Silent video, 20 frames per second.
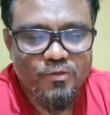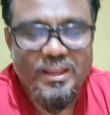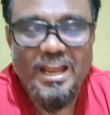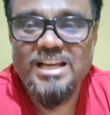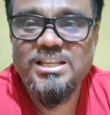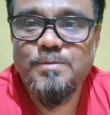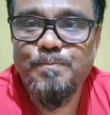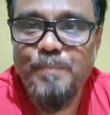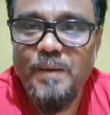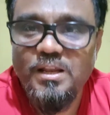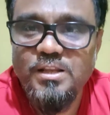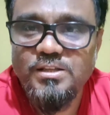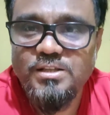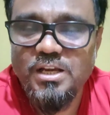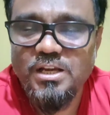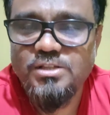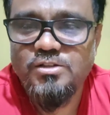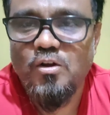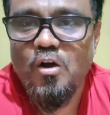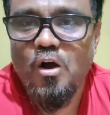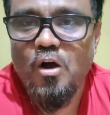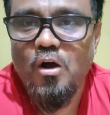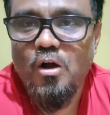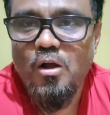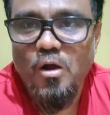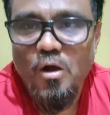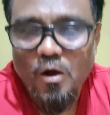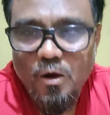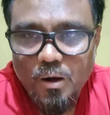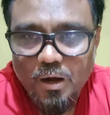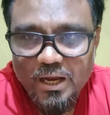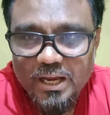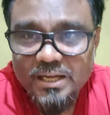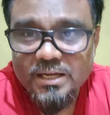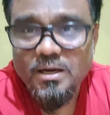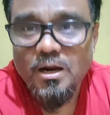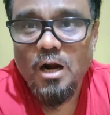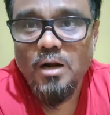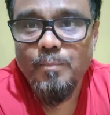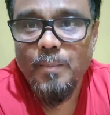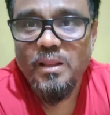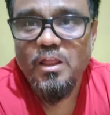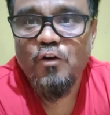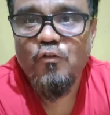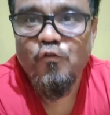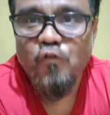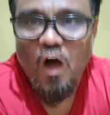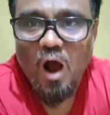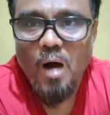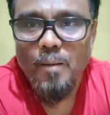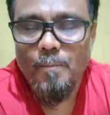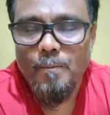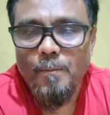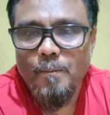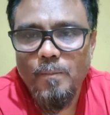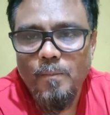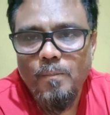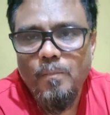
The expenses incurred by the firm